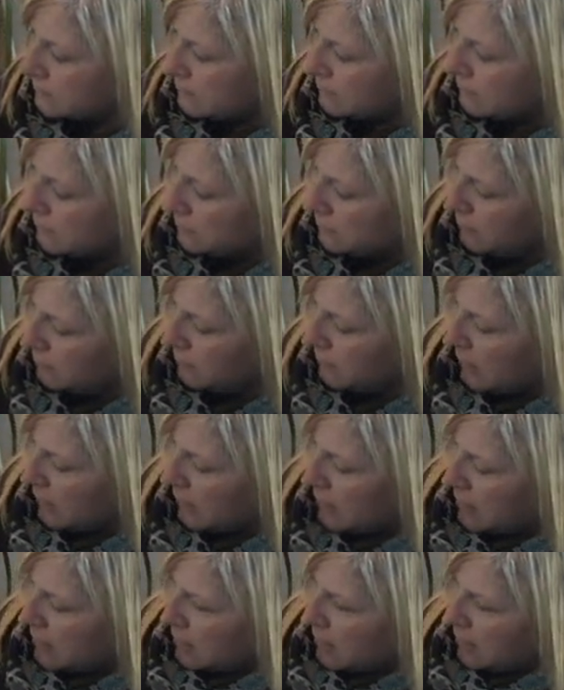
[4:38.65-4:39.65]

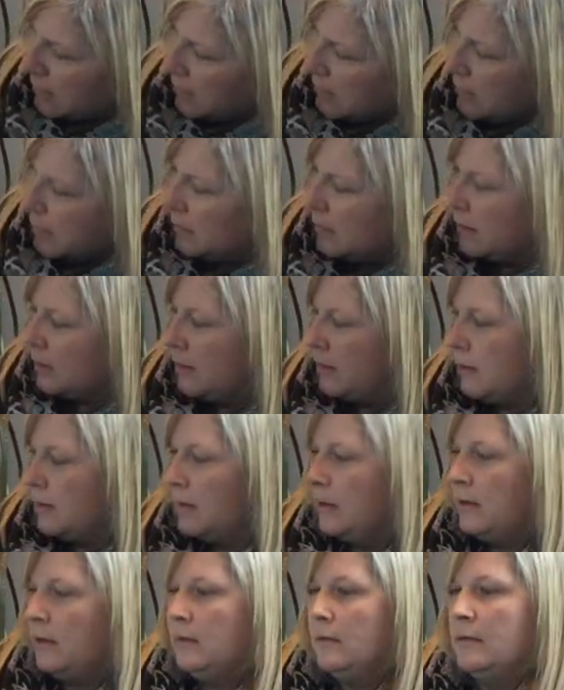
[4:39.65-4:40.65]

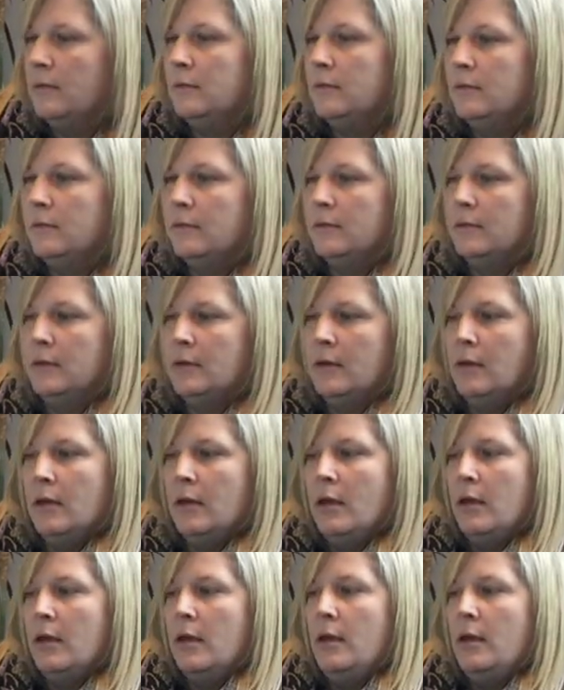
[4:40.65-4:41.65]
Nobody speaks.